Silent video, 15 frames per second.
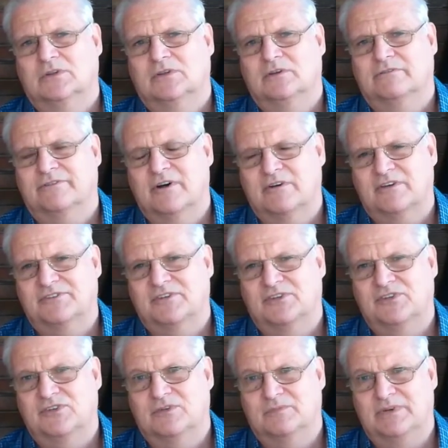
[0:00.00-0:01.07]
You focus
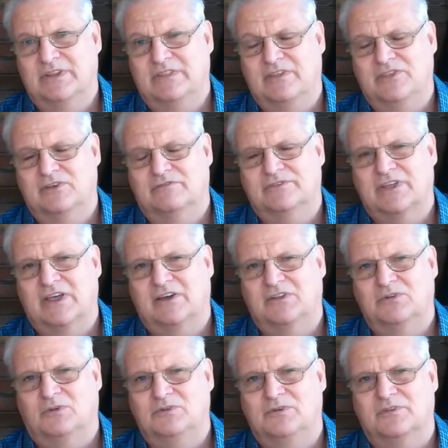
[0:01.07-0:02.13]
on your breathing. You've
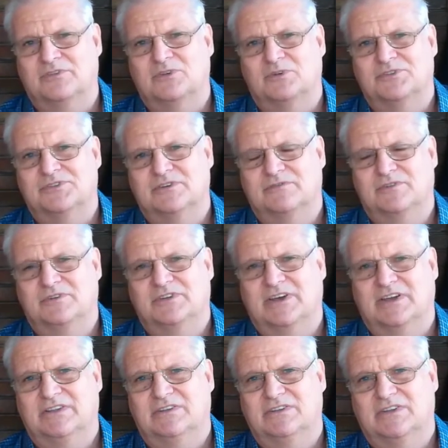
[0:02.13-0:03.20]
taken all your thoughts of your
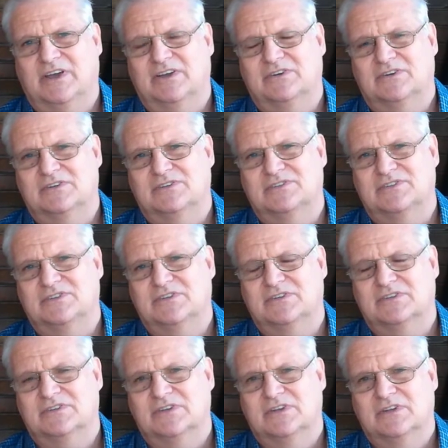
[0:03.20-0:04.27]
day-to-day
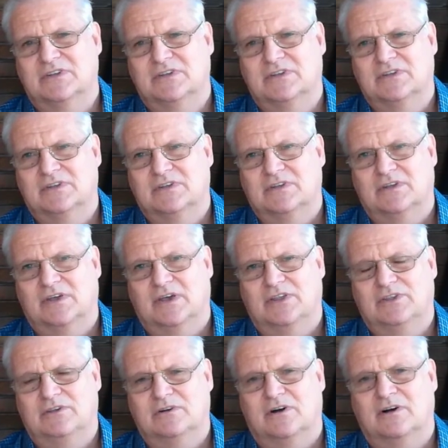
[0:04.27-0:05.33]
concerns.
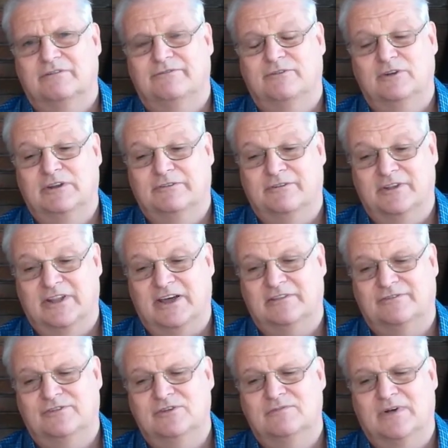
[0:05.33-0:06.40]
And you are fully, for that
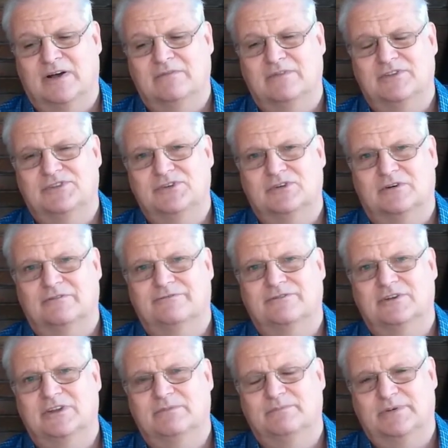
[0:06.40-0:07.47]
few moments, you are
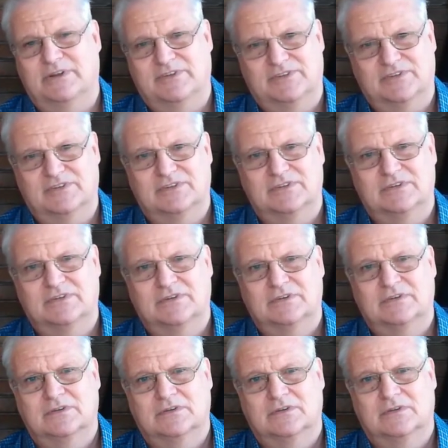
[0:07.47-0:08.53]
fully present.
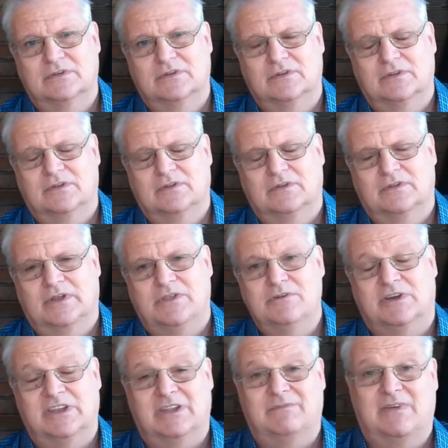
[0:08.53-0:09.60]
Now you
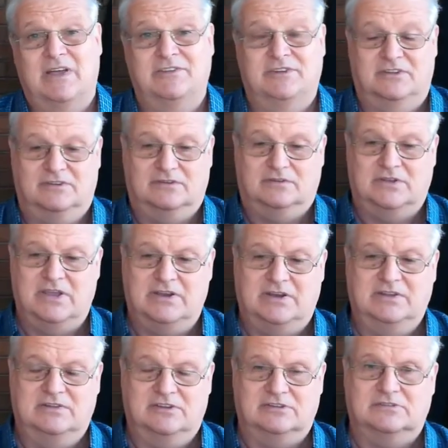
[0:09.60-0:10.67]
can imagine
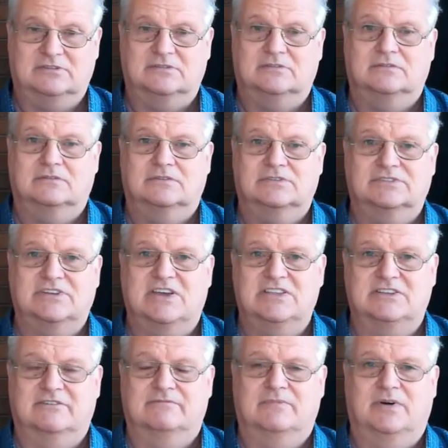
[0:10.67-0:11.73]
carrying this
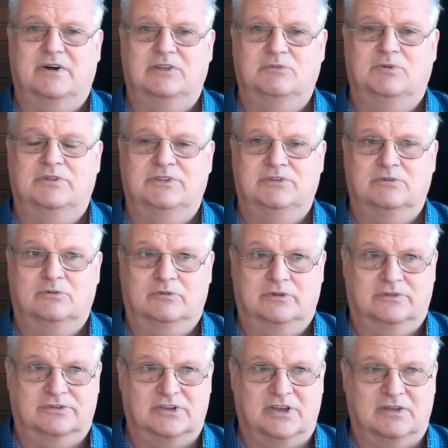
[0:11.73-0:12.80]
state of mind with you all the
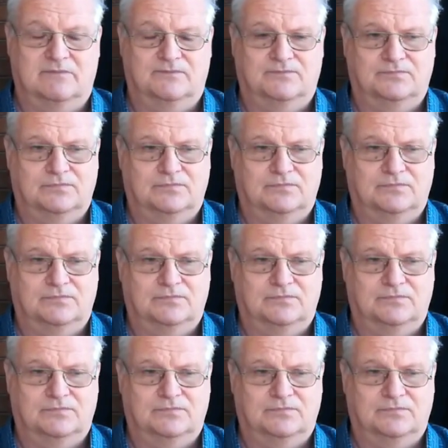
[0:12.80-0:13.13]
time.